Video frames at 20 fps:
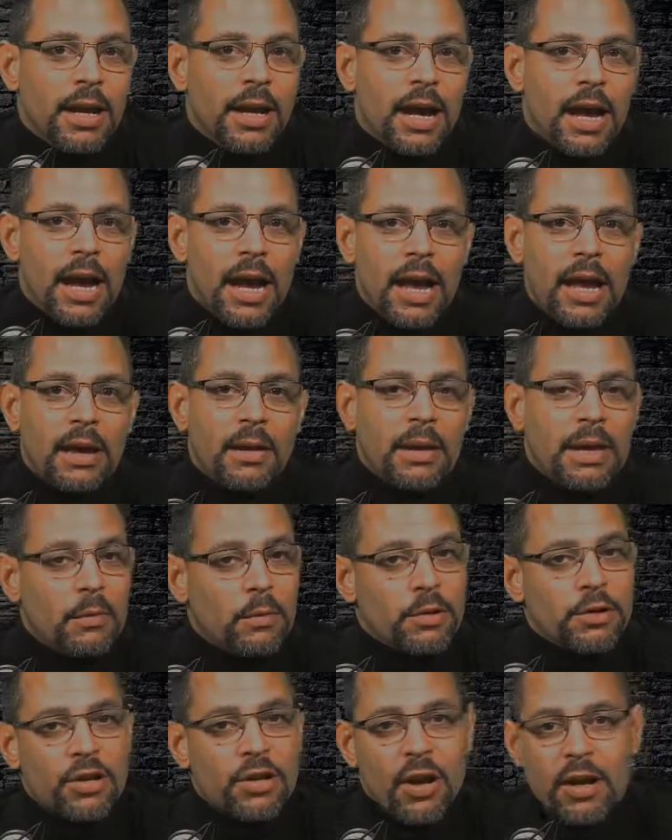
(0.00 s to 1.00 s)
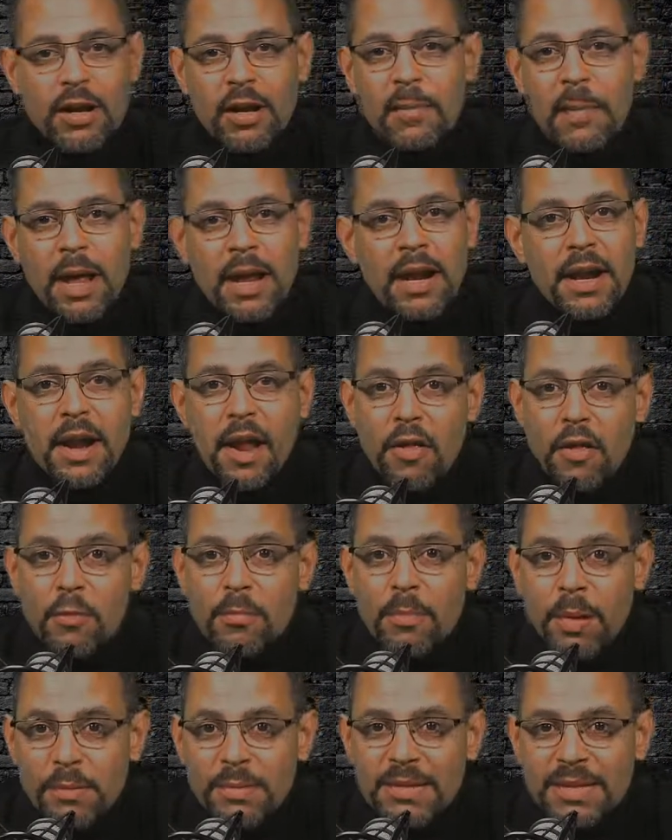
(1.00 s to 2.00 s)
We're talking about another
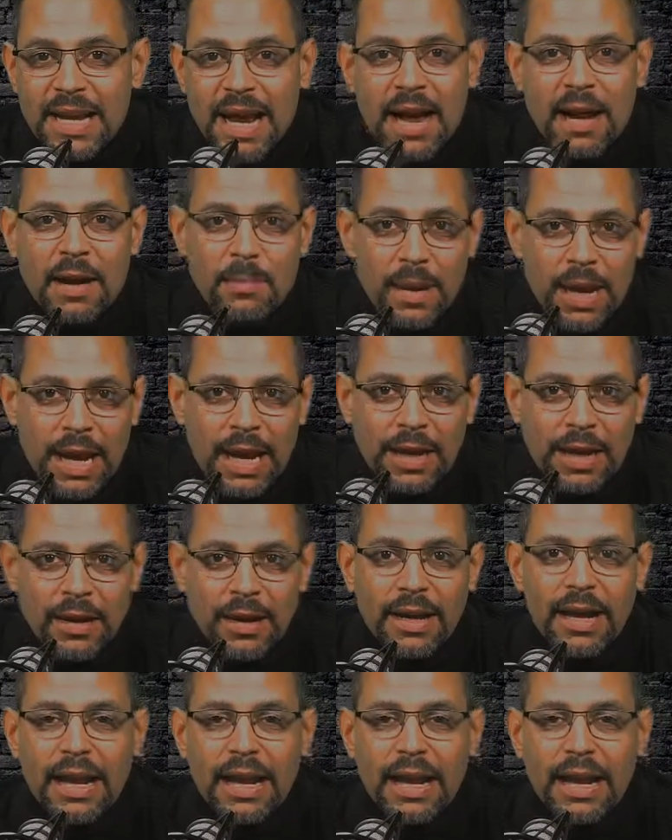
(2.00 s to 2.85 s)
bump stock ban.